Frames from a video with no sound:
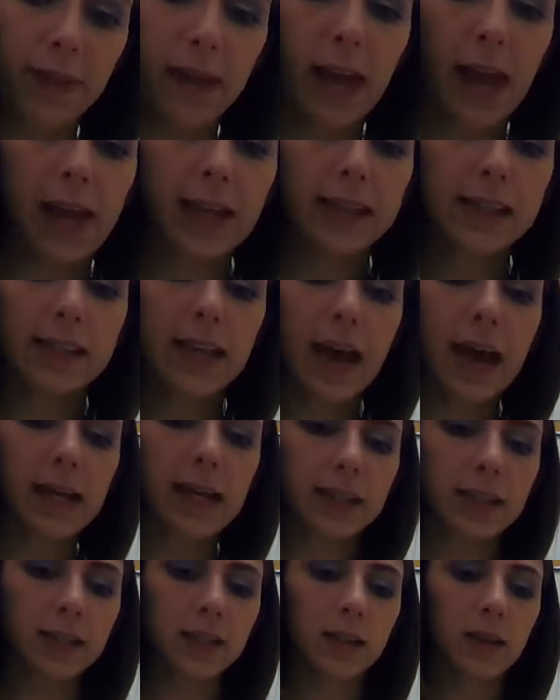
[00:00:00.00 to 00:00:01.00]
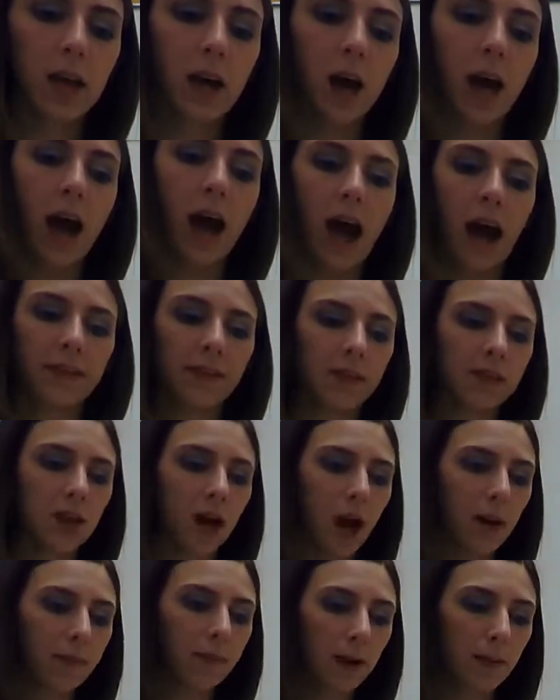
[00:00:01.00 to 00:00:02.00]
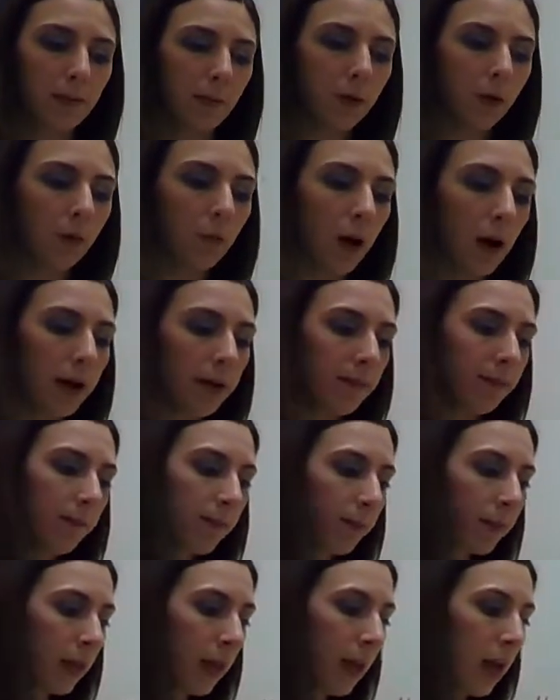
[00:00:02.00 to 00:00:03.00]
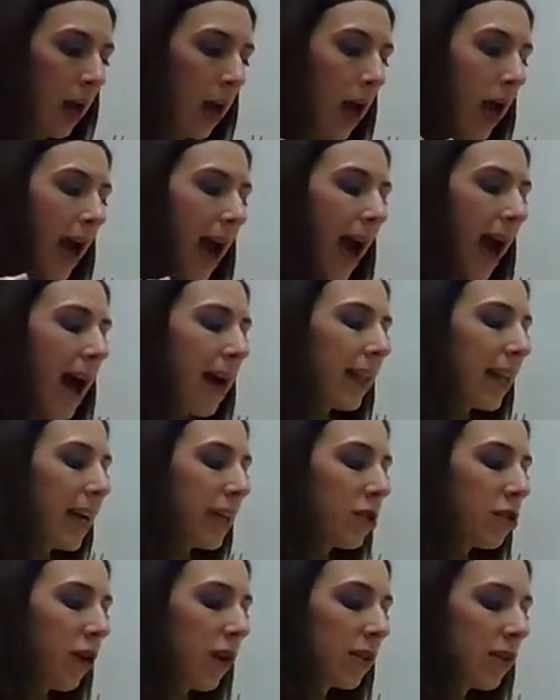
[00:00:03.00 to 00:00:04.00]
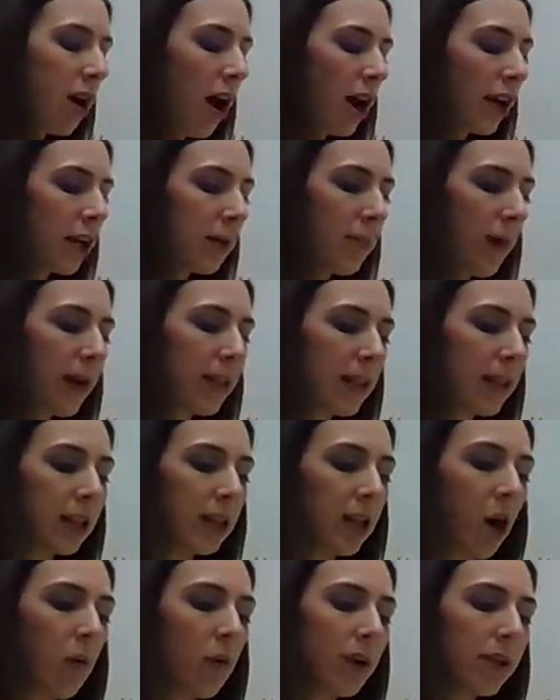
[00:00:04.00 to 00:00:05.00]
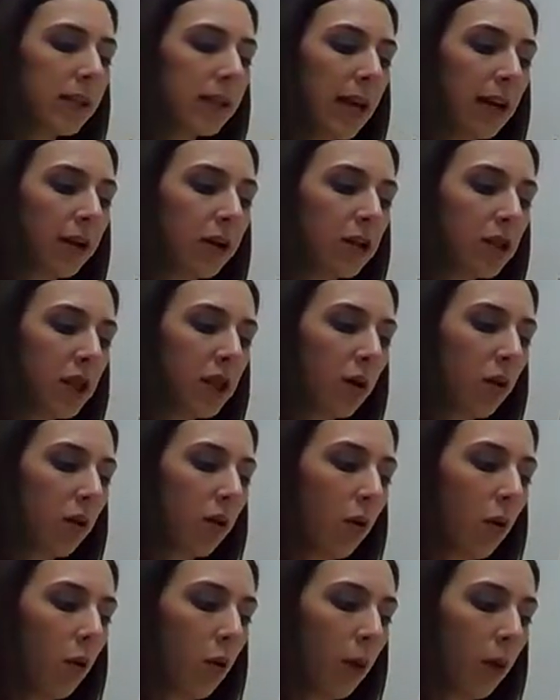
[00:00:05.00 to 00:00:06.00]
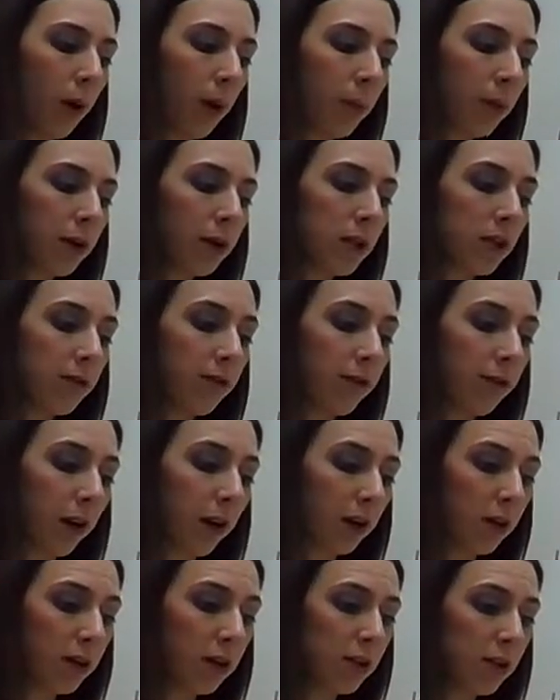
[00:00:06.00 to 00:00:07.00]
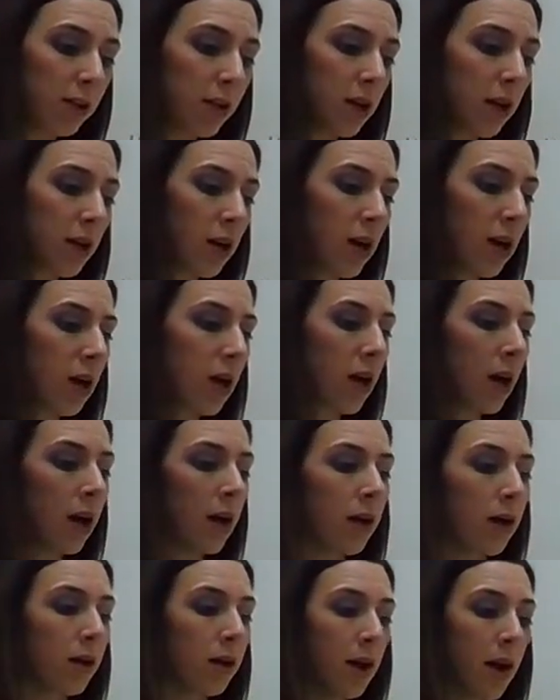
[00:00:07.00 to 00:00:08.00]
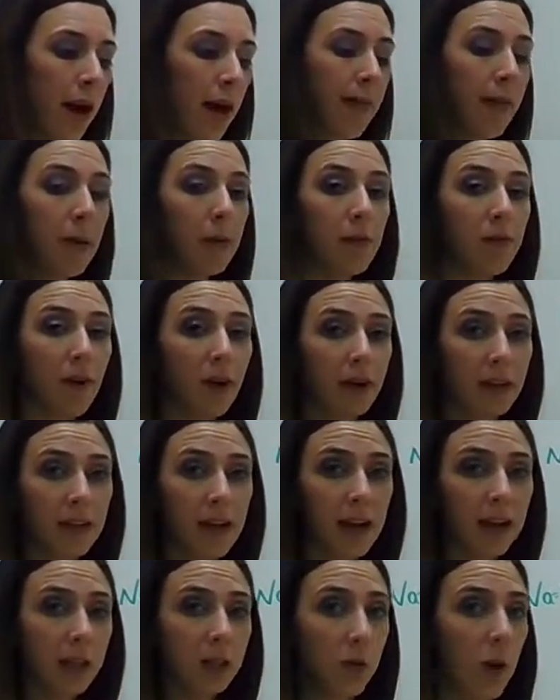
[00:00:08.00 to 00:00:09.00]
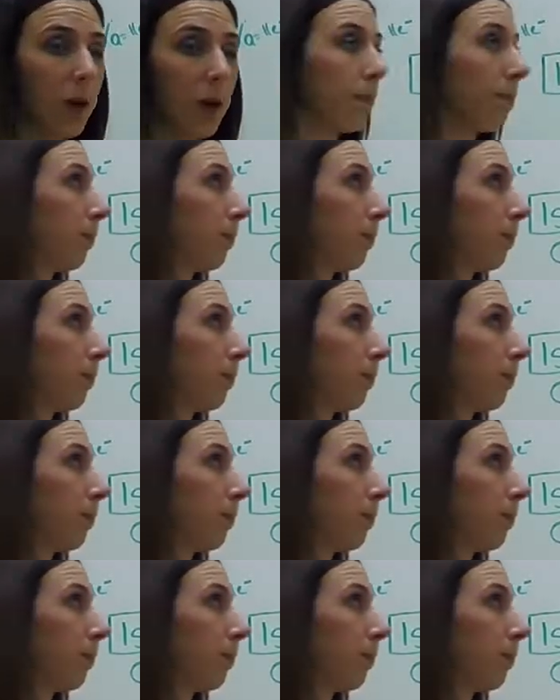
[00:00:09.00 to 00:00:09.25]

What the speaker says: it says at the top, number 1, electrons occupy the lowest energy orbitals first and then move on to the next one.